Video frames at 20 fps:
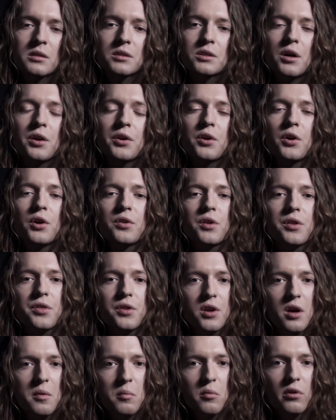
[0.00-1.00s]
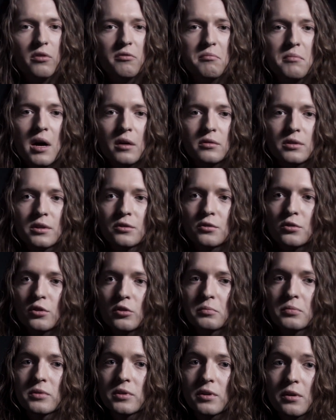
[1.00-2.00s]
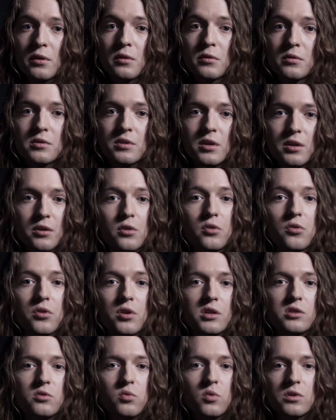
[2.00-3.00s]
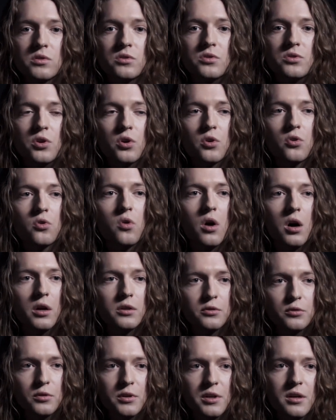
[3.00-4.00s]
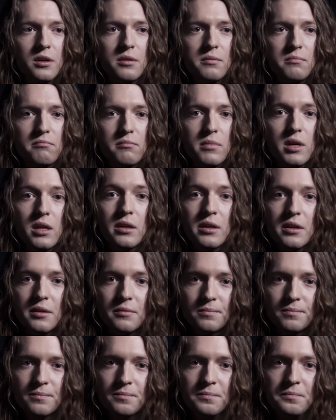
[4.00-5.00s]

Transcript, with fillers: John heard that the number of mounted troops used to do this was 200 million.